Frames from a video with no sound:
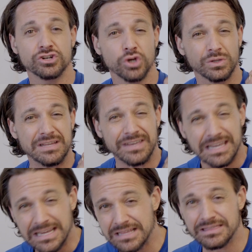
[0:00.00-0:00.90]
Don't leave
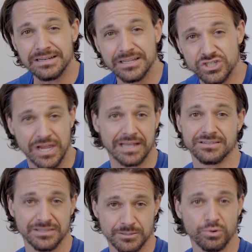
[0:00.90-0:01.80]
anything to
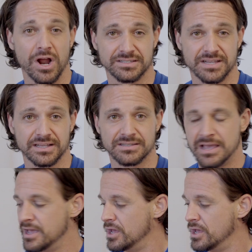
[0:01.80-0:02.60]
chance in this process.